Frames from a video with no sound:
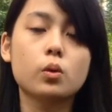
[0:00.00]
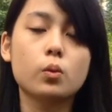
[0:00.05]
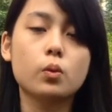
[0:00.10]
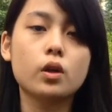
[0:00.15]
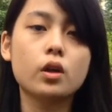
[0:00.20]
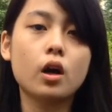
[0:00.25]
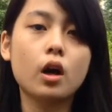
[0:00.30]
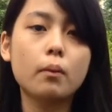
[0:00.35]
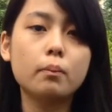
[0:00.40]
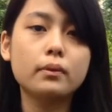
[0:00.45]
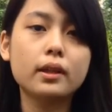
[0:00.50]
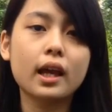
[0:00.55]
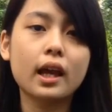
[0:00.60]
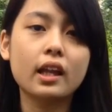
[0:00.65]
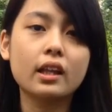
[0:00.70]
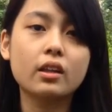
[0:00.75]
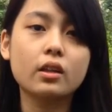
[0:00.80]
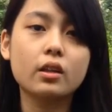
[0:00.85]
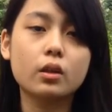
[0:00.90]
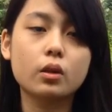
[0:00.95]
We hope
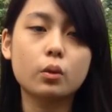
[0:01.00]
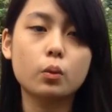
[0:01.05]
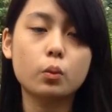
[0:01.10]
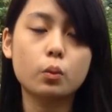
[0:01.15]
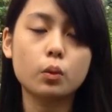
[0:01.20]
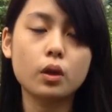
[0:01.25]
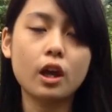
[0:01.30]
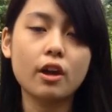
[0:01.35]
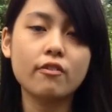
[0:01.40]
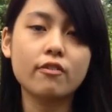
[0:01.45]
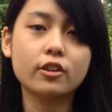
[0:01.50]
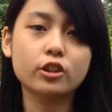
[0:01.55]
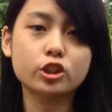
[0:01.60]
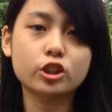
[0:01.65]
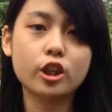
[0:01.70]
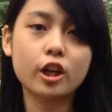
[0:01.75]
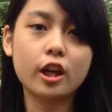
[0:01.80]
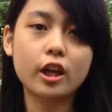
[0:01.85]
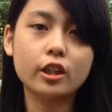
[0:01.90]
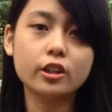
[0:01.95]
that we have a
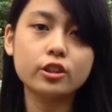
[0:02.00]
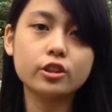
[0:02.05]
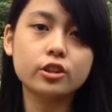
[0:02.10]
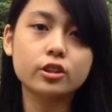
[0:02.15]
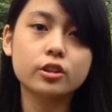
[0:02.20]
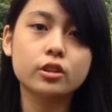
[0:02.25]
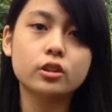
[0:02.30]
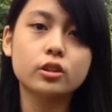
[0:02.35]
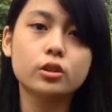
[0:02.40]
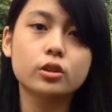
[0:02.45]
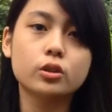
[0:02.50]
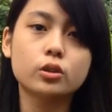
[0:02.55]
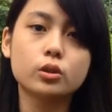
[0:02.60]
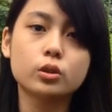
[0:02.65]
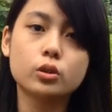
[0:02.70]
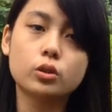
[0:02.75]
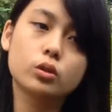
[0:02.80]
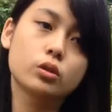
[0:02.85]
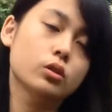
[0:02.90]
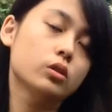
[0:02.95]
chance
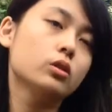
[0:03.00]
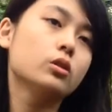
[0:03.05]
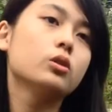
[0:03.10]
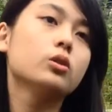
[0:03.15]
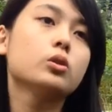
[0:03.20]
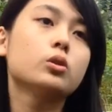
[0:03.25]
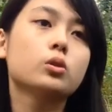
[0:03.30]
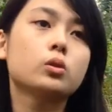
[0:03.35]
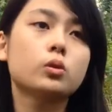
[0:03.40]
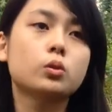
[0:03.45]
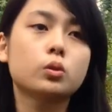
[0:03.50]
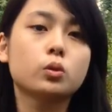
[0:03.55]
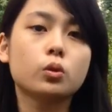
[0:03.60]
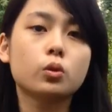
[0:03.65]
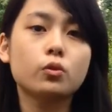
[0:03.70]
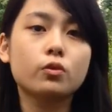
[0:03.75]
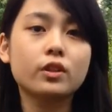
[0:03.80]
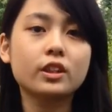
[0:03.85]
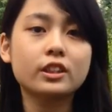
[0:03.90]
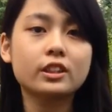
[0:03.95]

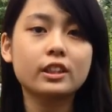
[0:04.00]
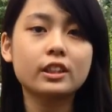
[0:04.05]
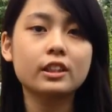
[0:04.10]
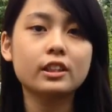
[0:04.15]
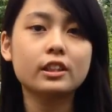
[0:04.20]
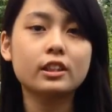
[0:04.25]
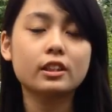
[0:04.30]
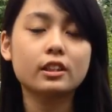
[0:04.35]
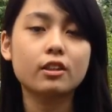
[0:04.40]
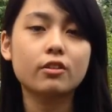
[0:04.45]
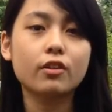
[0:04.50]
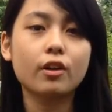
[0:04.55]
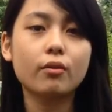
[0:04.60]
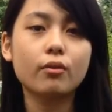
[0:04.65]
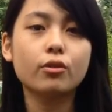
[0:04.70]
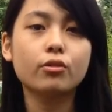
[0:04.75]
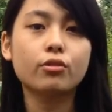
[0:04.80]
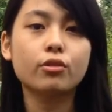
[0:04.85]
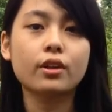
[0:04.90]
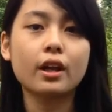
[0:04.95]
to visit the
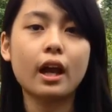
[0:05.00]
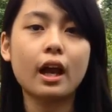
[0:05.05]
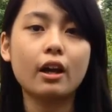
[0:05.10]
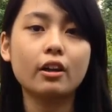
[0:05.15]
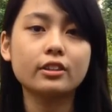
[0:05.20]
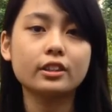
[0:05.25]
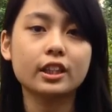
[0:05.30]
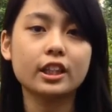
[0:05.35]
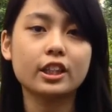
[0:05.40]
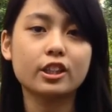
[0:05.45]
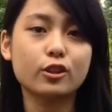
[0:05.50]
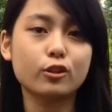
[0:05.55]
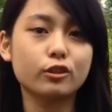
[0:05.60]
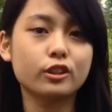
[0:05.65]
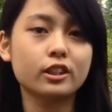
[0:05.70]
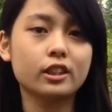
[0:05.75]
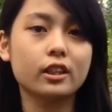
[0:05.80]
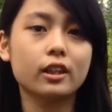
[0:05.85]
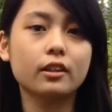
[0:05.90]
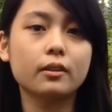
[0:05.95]
Redwood Tree House in New
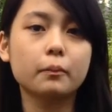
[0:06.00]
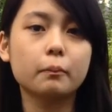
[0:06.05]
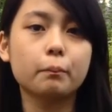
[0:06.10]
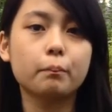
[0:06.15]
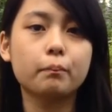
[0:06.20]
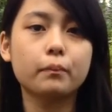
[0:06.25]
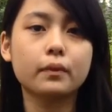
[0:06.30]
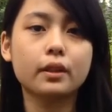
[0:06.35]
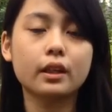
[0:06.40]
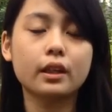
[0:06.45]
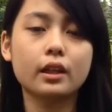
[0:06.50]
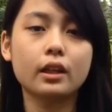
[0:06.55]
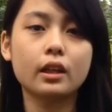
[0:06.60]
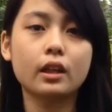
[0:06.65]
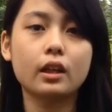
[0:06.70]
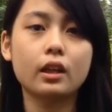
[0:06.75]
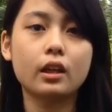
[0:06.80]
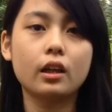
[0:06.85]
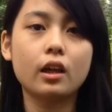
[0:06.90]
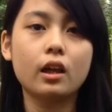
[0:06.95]
Zealand.
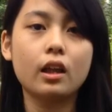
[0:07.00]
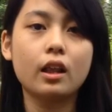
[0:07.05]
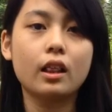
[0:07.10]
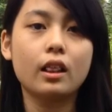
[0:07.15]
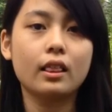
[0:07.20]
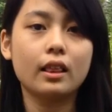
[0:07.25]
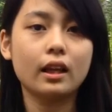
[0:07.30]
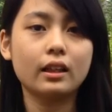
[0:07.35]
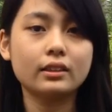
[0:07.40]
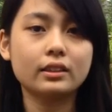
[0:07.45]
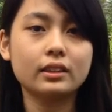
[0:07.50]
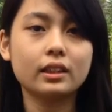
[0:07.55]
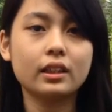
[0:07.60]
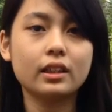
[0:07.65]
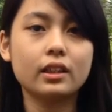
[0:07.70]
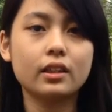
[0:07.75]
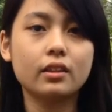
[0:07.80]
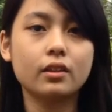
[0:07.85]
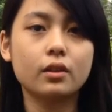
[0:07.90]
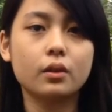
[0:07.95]

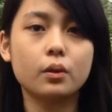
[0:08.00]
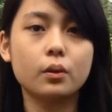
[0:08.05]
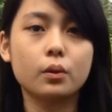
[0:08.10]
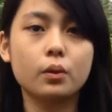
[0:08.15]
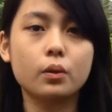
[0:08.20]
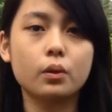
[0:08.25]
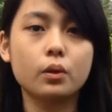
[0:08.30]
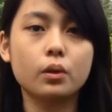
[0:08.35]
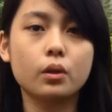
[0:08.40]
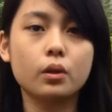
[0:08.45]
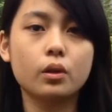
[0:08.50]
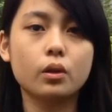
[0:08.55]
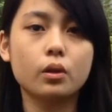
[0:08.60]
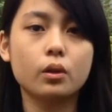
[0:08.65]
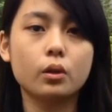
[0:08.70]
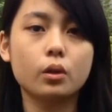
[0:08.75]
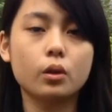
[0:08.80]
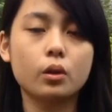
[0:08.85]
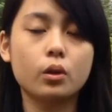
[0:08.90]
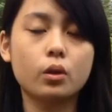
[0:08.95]
Lastly,
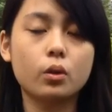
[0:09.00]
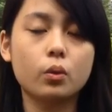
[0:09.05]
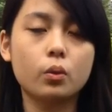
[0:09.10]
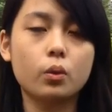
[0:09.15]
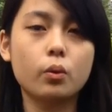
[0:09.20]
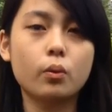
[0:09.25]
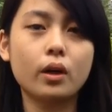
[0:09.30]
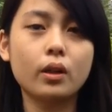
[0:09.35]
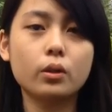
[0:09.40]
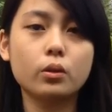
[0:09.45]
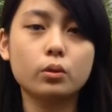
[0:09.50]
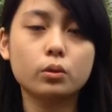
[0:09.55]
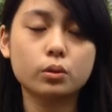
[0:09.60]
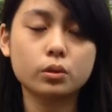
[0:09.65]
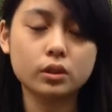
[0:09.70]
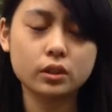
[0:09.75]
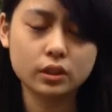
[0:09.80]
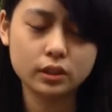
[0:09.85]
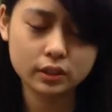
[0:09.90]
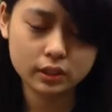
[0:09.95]
we want to
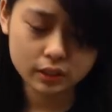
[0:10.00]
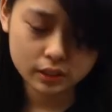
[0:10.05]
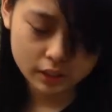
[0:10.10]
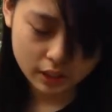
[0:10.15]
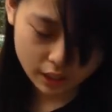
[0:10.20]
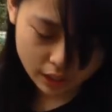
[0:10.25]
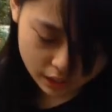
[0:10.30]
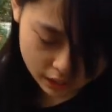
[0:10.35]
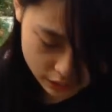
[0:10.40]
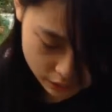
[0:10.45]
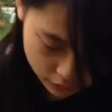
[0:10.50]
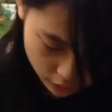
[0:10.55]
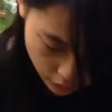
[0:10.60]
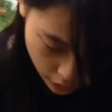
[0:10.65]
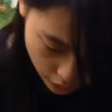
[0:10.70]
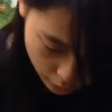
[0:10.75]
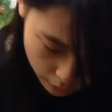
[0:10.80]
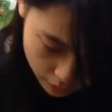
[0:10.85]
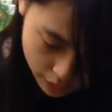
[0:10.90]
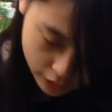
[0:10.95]
thank for
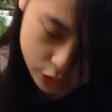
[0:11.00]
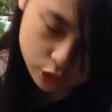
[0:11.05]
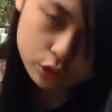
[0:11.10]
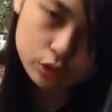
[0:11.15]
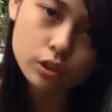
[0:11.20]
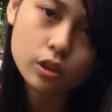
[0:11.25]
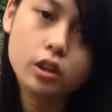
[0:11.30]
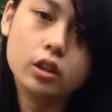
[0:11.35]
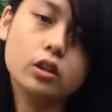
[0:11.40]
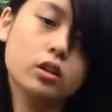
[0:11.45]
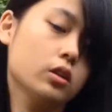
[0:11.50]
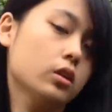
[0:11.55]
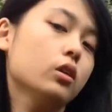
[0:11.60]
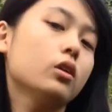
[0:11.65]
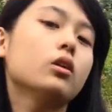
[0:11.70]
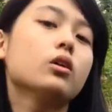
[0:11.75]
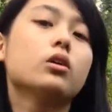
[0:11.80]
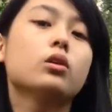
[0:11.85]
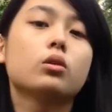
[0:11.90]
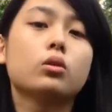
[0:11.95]
our lecturer
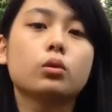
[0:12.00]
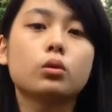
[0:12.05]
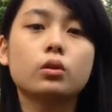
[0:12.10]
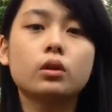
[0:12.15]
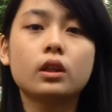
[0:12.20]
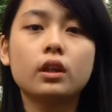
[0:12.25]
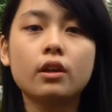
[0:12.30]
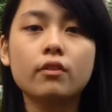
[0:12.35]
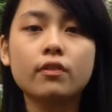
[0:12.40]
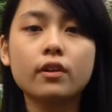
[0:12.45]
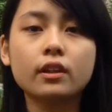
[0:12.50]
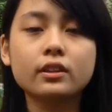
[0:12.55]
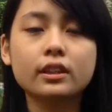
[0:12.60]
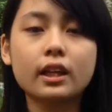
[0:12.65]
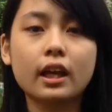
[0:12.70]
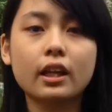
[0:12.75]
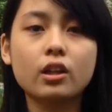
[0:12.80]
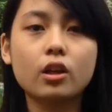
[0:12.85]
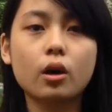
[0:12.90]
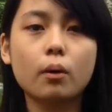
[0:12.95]
to give us
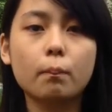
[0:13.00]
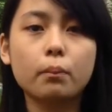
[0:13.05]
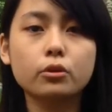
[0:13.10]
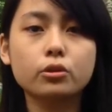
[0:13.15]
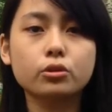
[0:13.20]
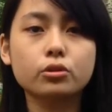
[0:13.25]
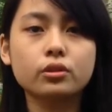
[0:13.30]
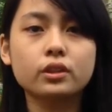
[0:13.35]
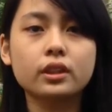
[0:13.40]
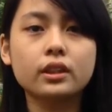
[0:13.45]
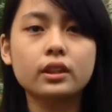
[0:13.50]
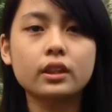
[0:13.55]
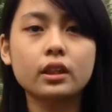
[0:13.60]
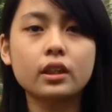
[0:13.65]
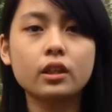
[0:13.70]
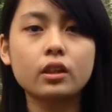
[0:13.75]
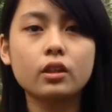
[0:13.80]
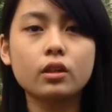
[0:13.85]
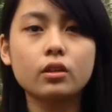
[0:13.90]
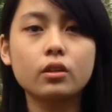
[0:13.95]
an
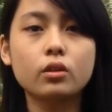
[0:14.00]
opportunity